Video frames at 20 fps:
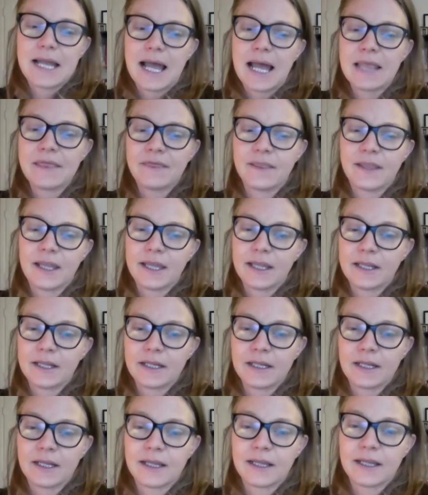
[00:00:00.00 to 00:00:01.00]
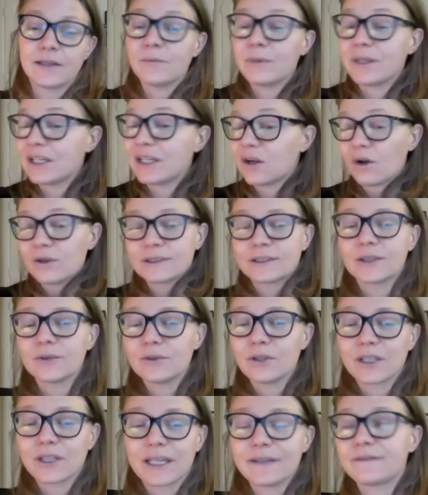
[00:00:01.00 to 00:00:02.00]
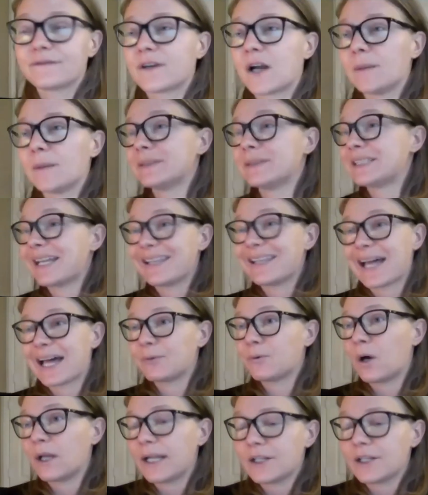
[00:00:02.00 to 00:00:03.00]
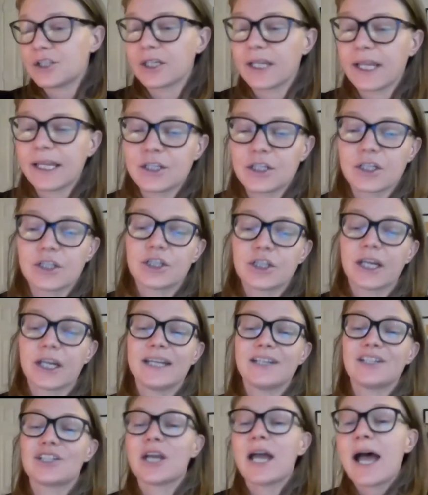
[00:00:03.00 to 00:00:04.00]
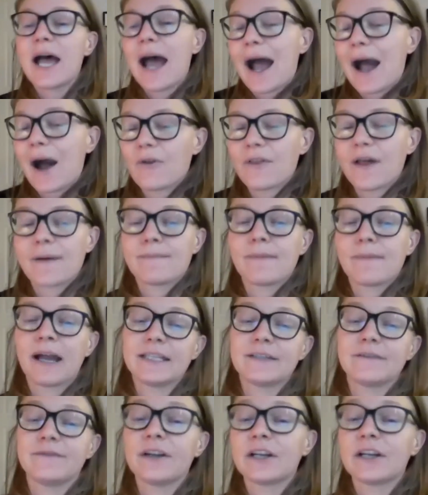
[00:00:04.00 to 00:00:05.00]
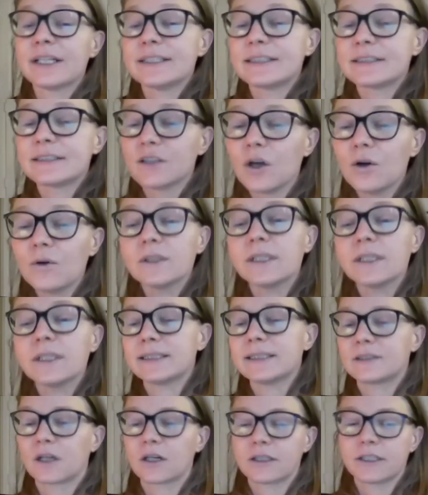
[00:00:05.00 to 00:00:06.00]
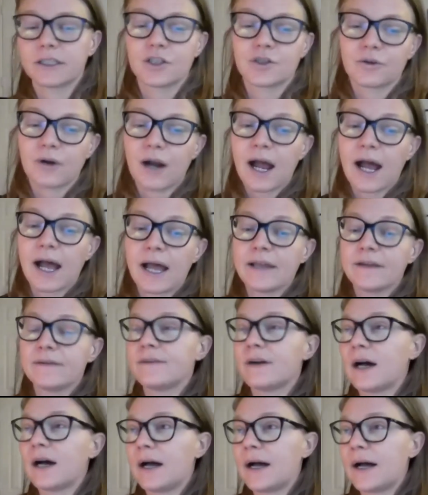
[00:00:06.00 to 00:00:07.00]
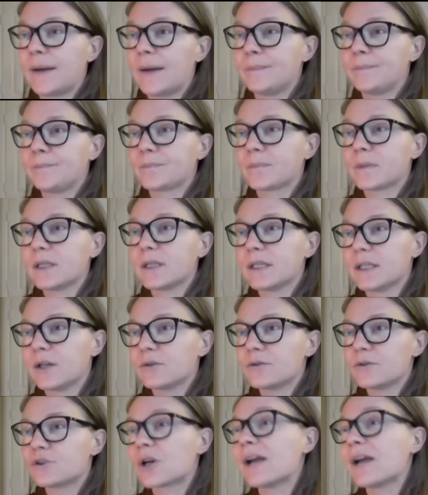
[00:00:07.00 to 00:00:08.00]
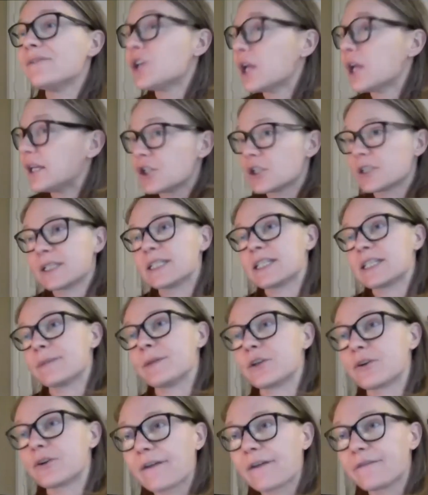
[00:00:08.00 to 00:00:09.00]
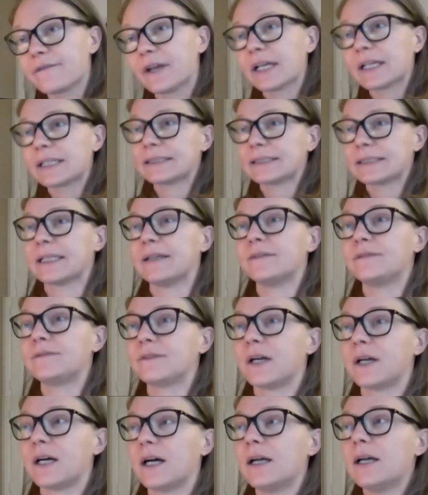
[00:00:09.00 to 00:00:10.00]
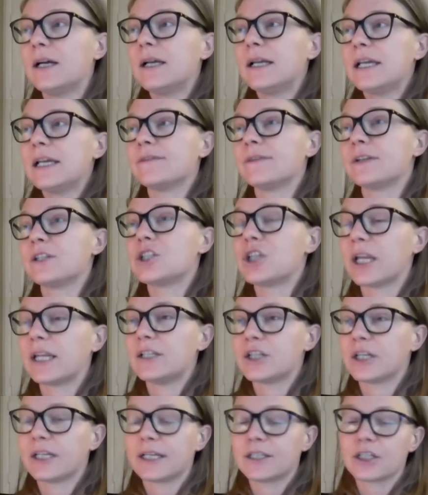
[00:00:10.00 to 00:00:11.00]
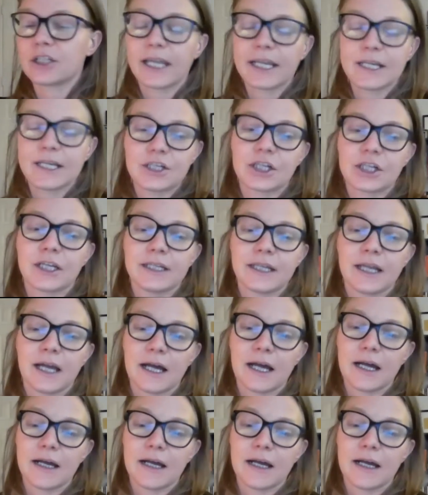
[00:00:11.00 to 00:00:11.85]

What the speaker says: And then we can also look at, from, say, that one education change, how that might very slowly start to drive, drive changes in demographics. If a changing education,